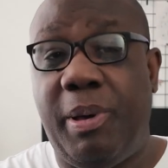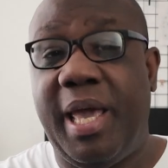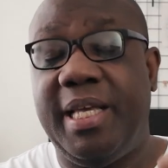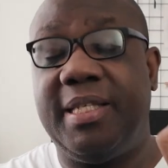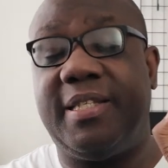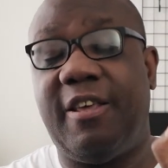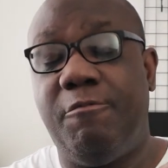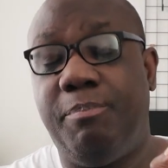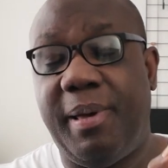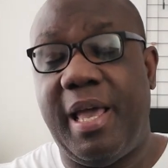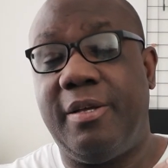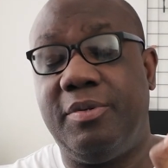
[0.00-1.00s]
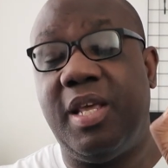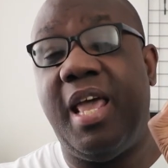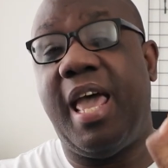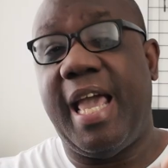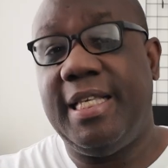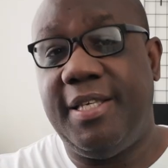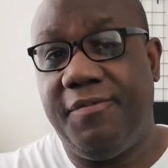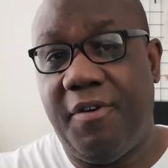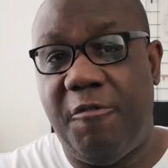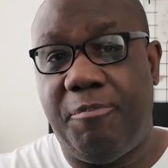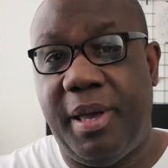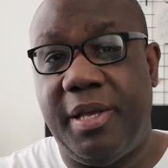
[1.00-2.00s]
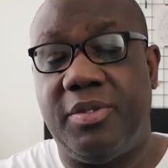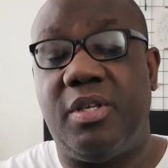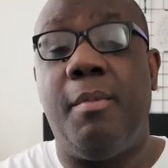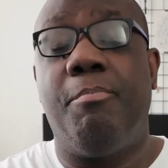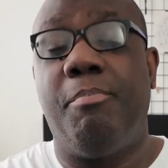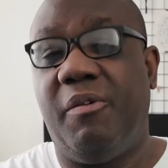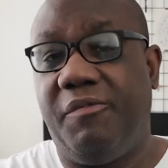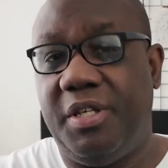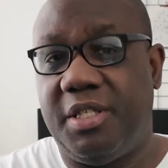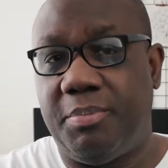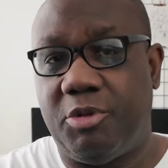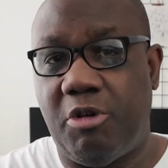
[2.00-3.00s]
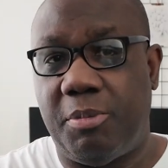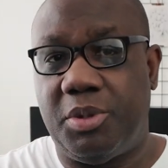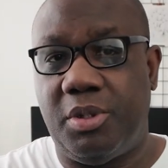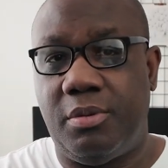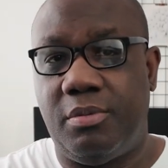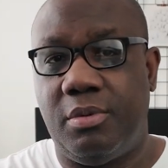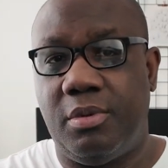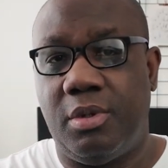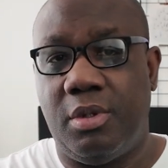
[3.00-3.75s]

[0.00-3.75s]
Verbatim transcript: you pay £7.85 pence monthly subscription.